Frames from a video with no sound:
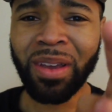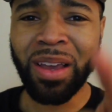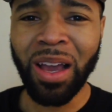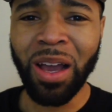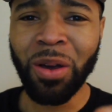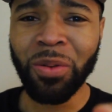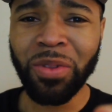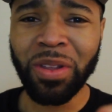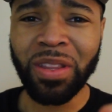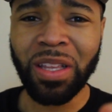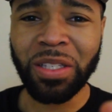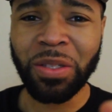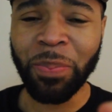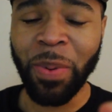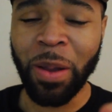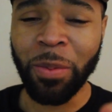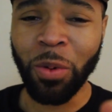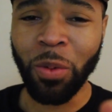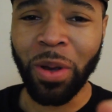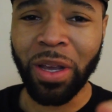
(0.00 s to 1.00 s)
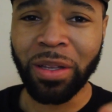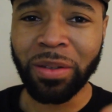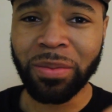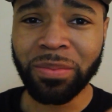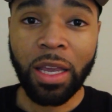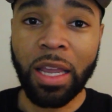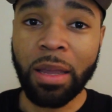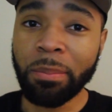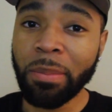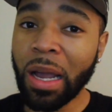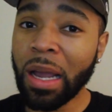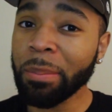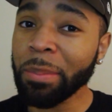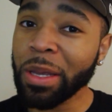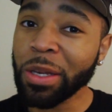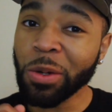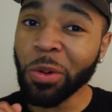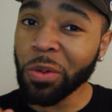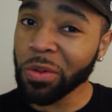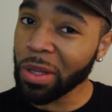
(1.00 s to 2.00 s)
don't think that's a paperweight. He might
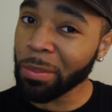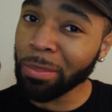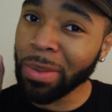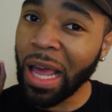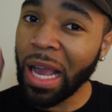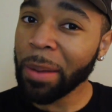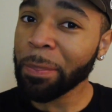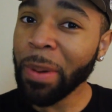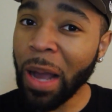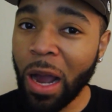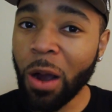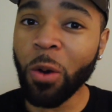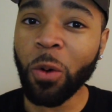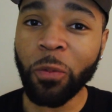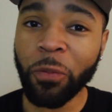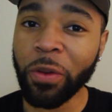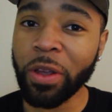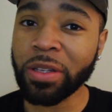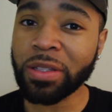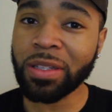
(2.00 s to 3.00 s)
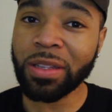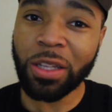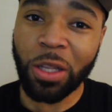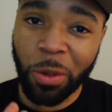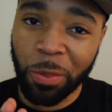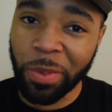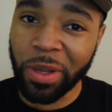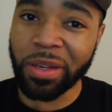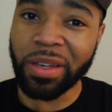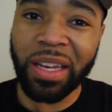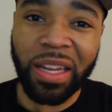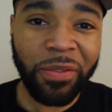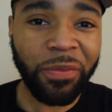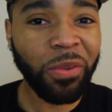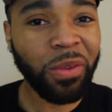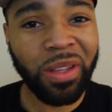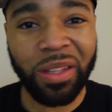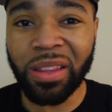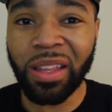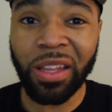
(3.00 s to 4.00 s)
be doing the black power fist a little bit
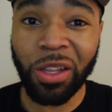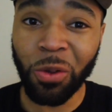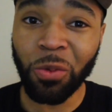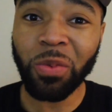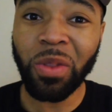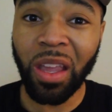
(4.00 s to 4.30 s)
differently than you